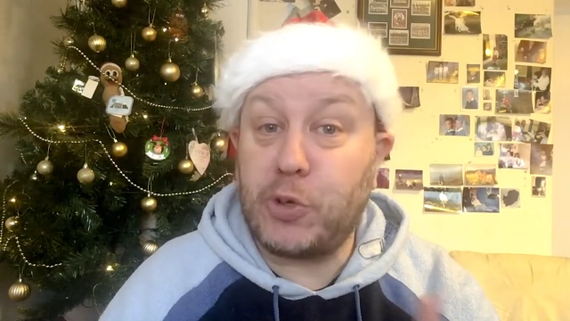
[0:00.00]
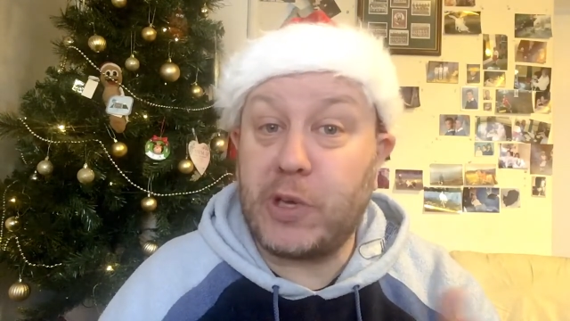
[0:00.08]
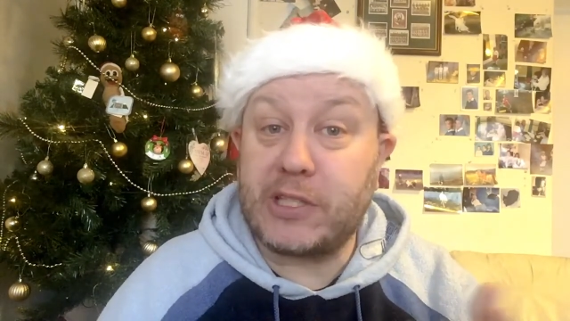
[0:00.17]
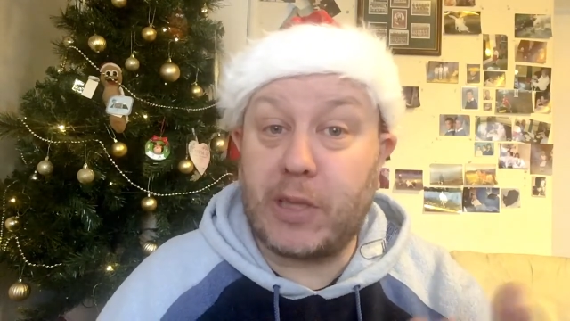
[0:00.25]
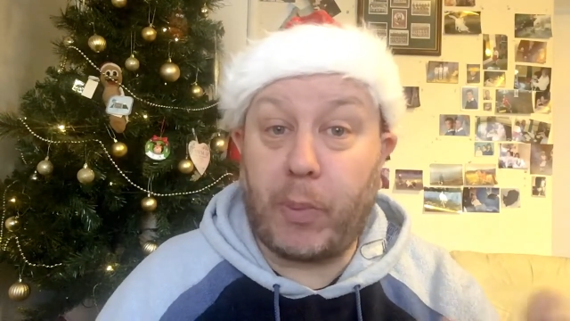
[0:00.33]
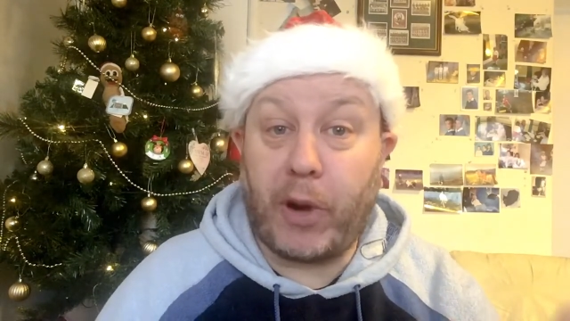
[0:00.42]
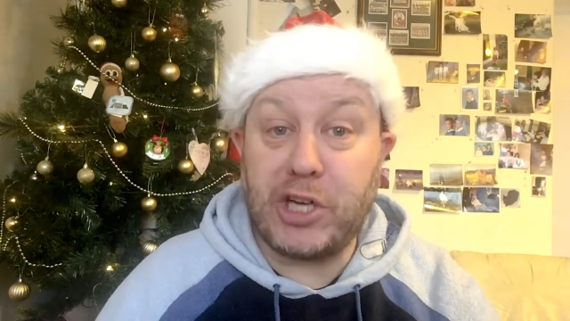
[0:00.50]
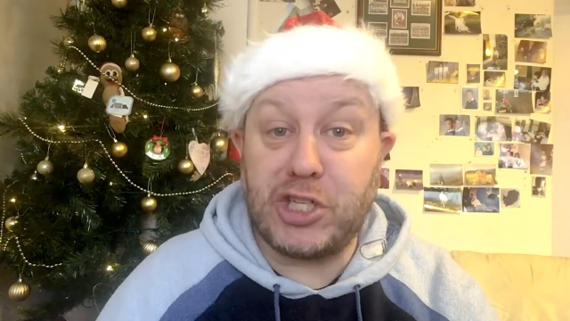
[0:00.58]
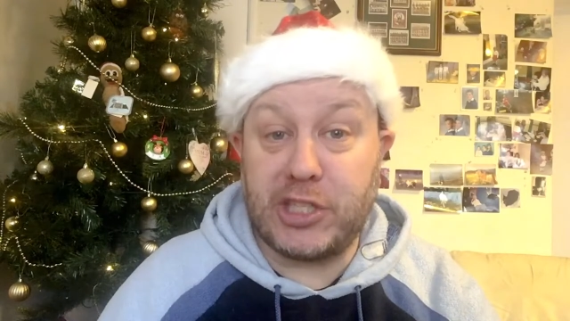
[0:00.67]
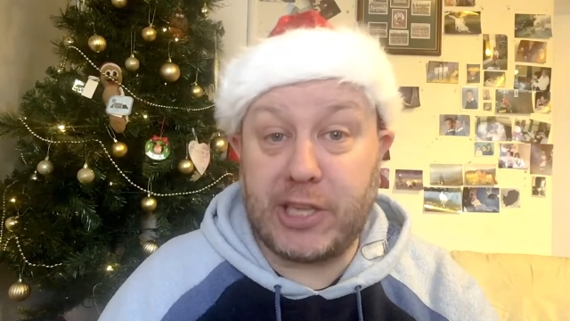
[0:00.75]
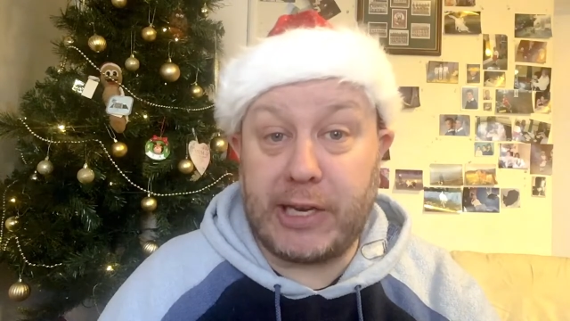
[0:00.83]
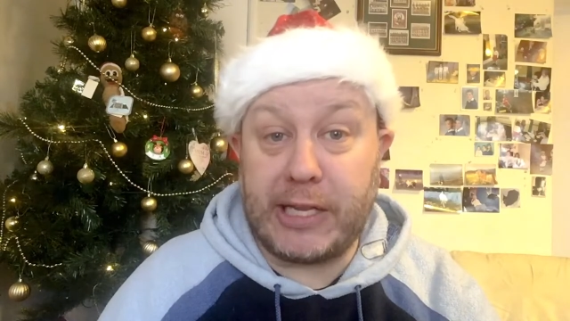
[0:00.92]
year
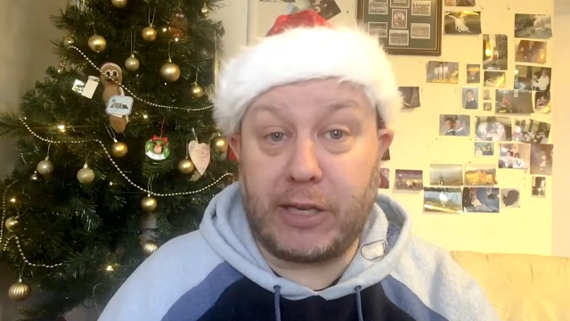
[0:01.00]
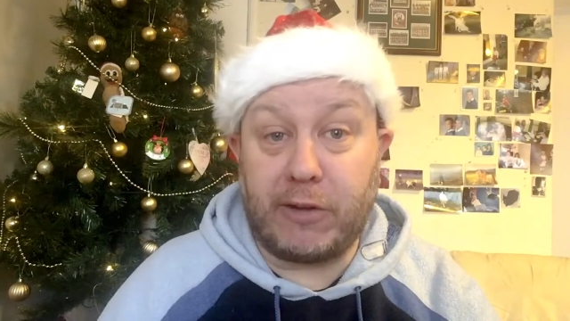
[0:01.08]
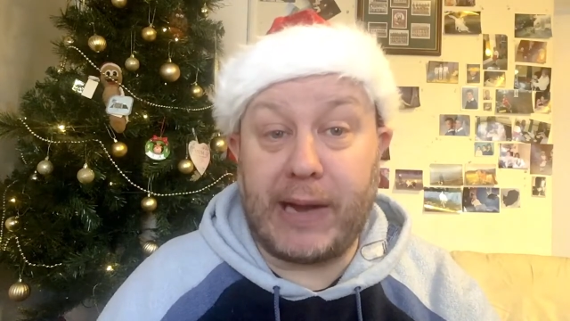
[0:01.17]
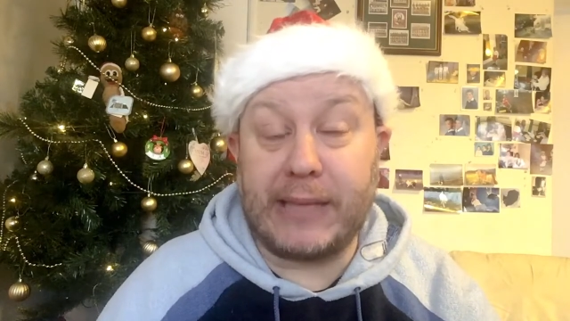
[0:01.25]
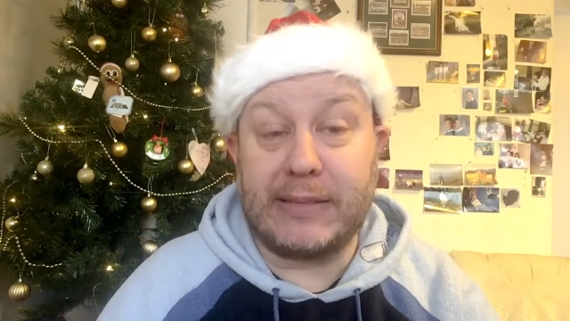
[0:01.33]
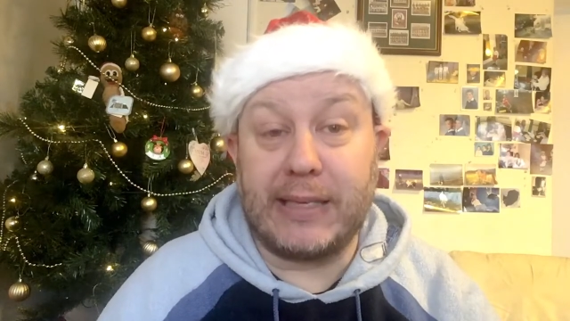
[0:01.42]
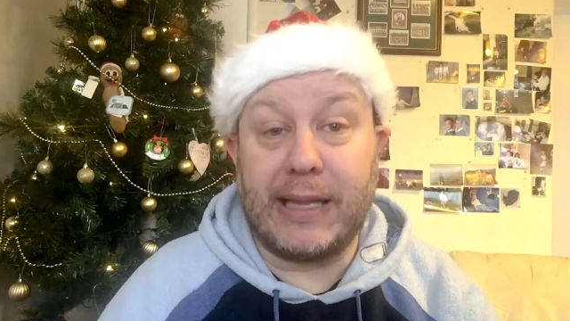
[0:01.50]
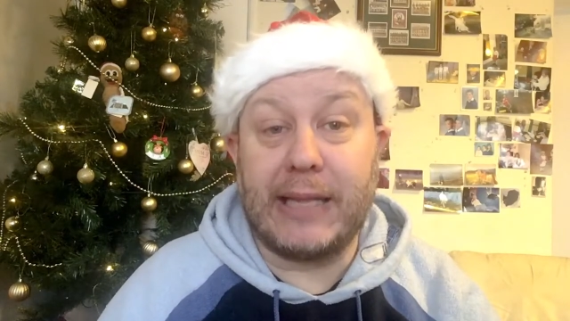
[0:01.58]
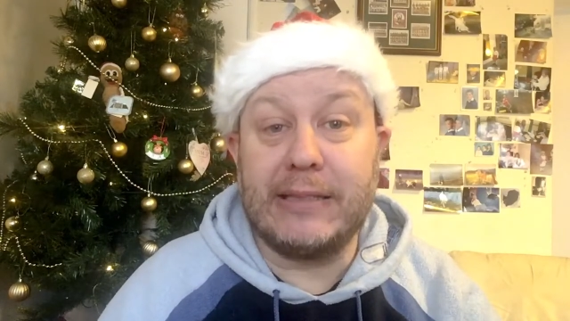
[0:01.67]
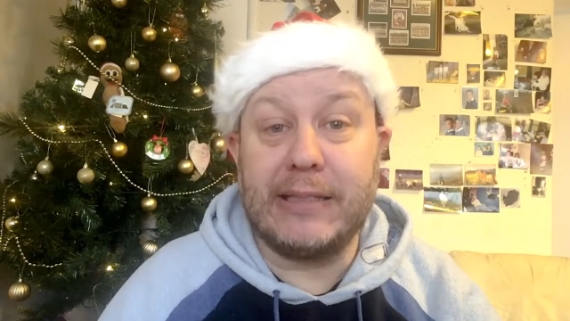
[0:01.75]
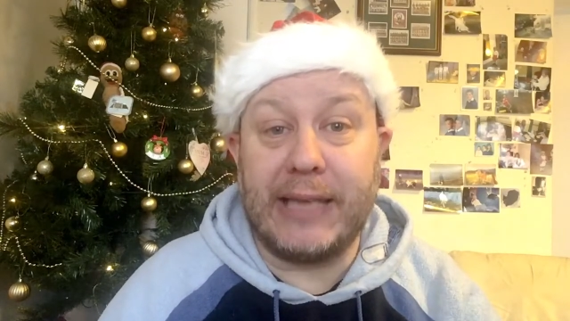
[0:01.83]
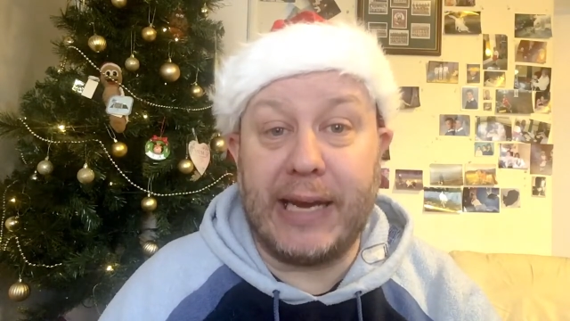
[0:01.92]
celebrations in and around the
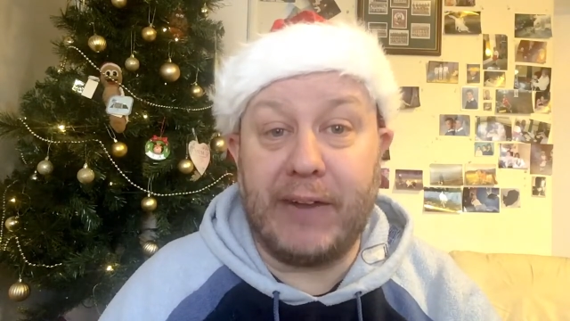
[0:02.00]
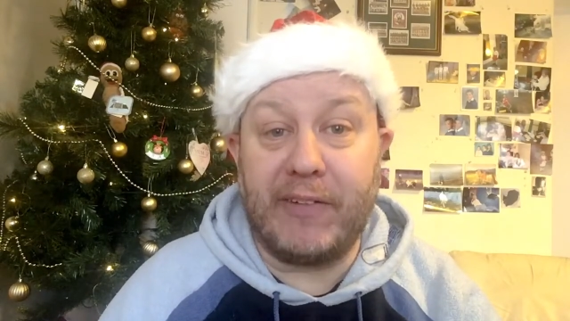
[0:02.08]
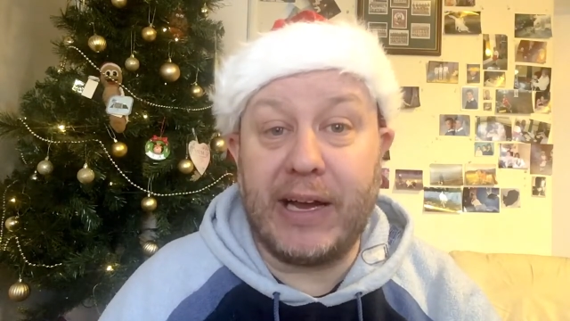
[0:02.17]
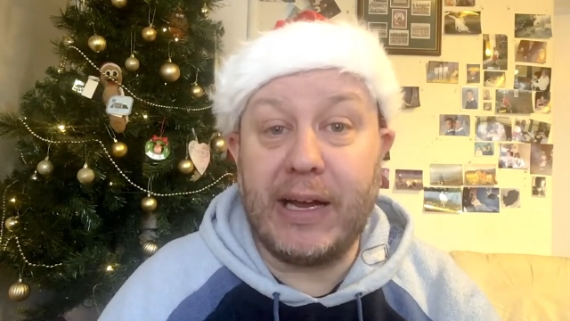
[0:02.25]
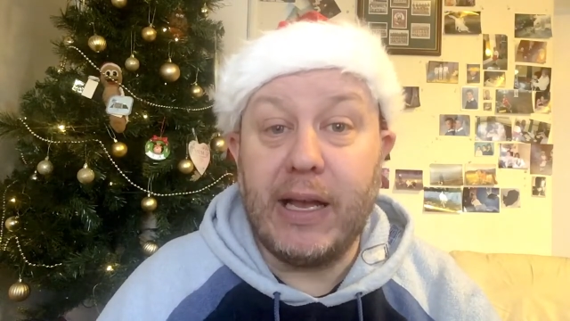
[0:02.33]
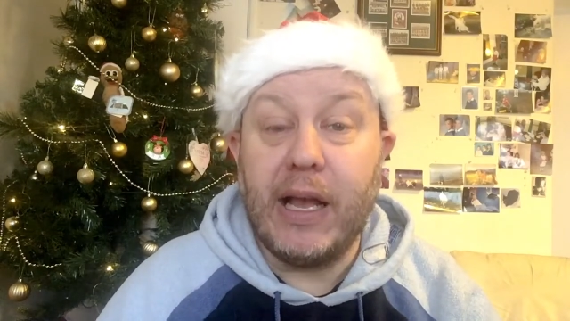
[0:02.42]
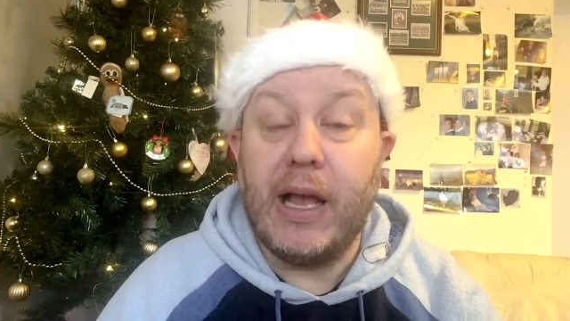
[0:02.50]
London area,